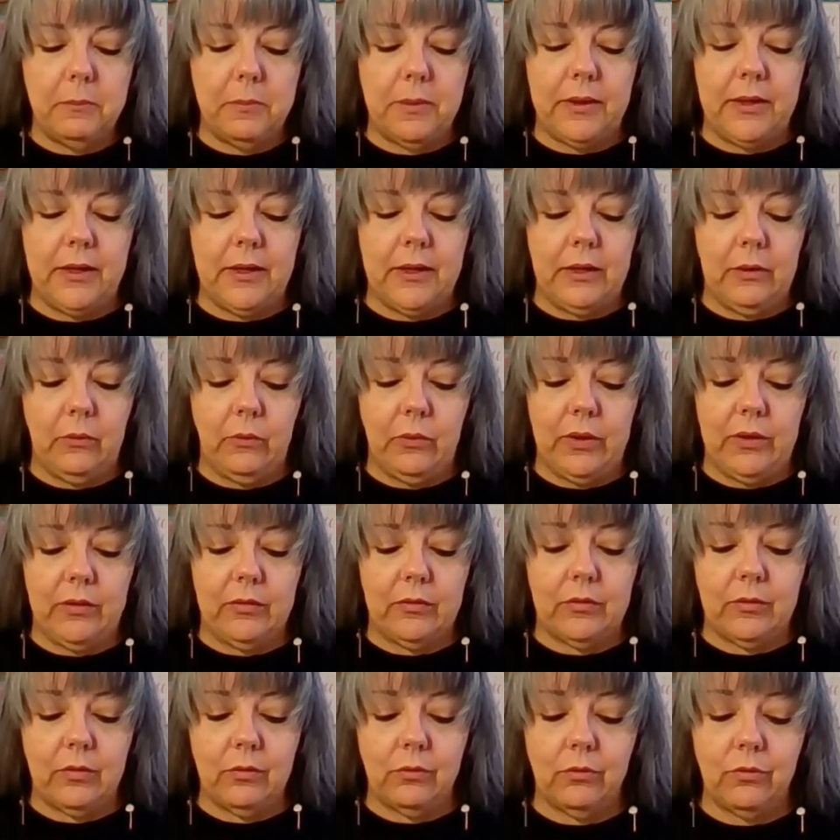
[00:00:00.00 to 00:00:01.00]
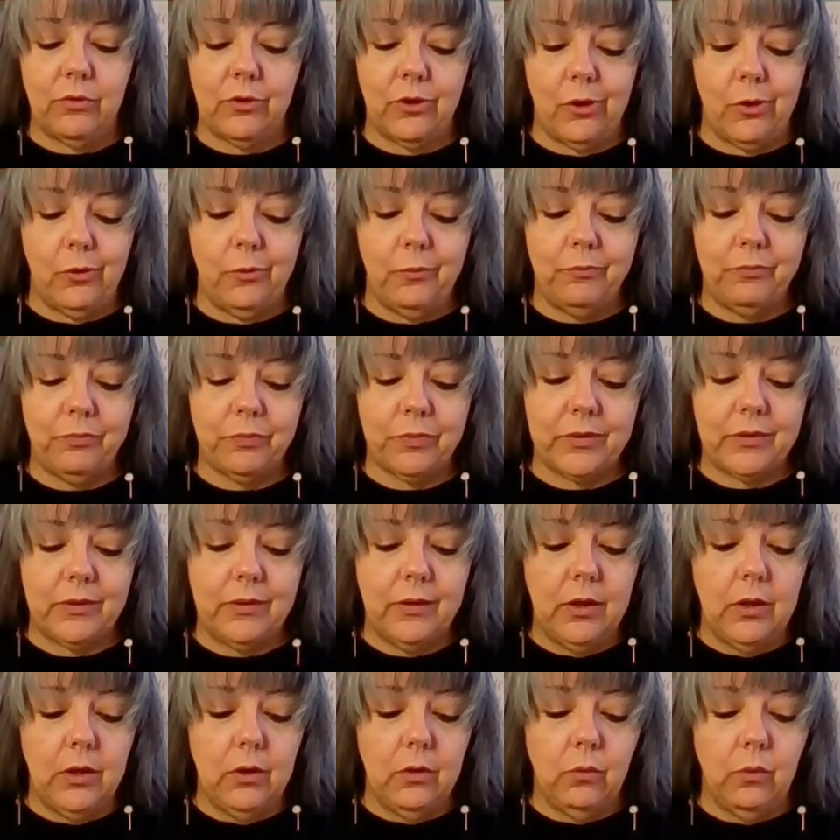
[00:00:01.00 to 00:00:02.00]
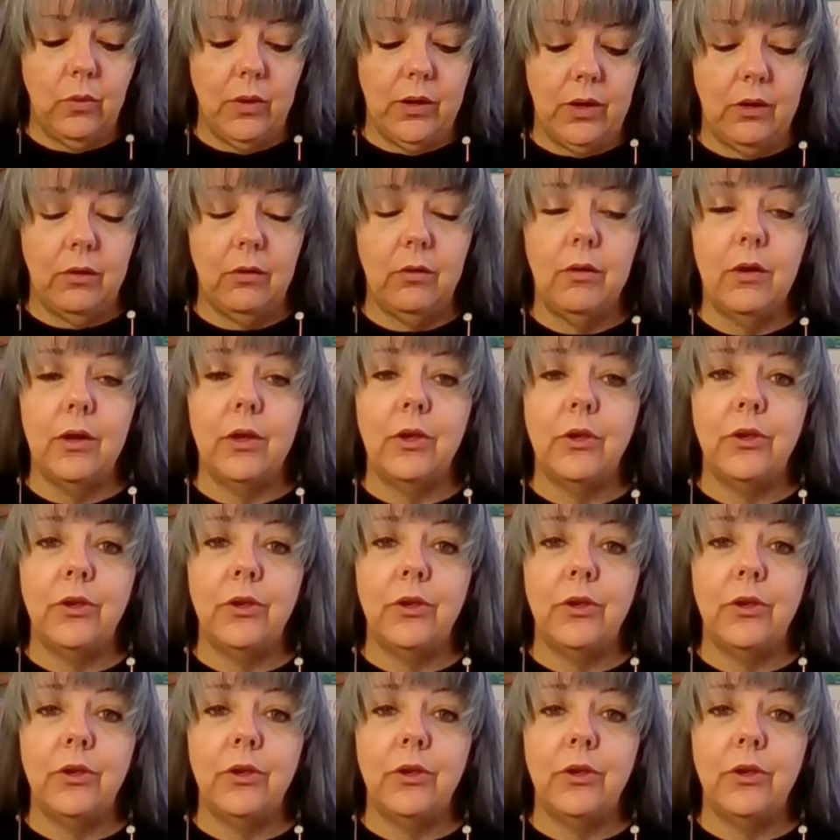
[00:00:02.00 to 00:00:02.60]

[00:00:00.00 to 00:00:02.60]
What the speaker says: But anyways, so, well,